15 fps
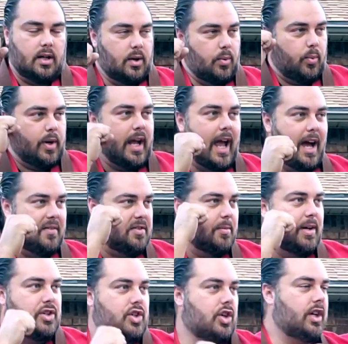We have to make
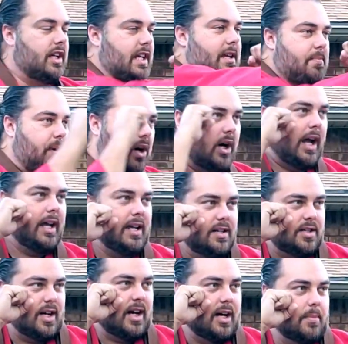sure to keep our hands
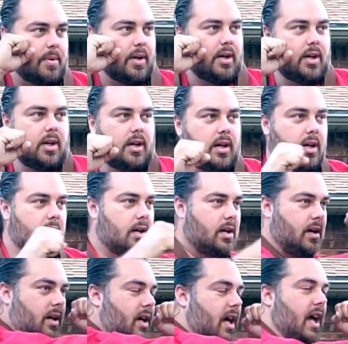up.
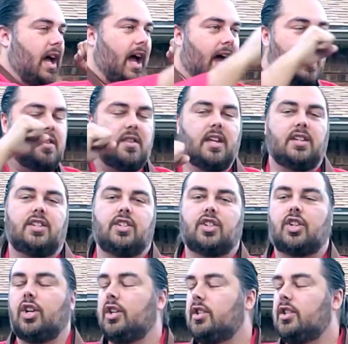And this is a good